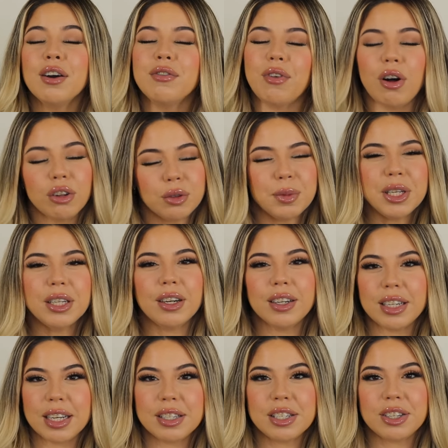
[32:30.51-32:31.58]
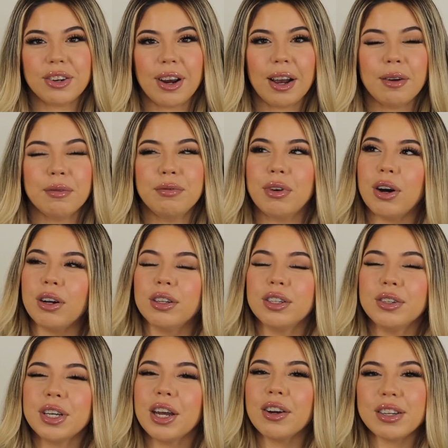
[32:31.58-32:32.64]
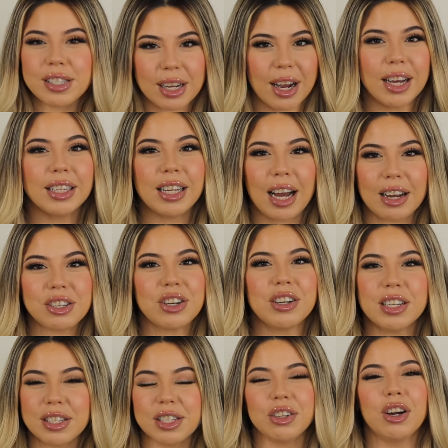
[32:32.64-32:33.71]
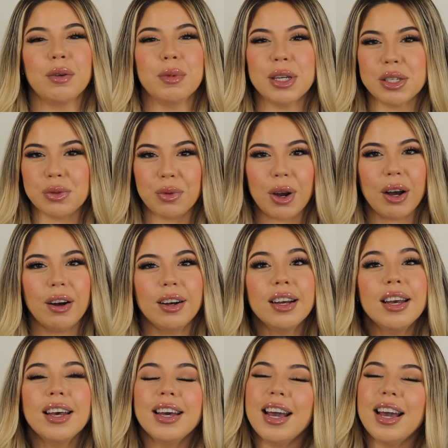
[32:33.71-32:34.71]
Follow me on Instagram, follow Kira Sky Lash on Instagram as well,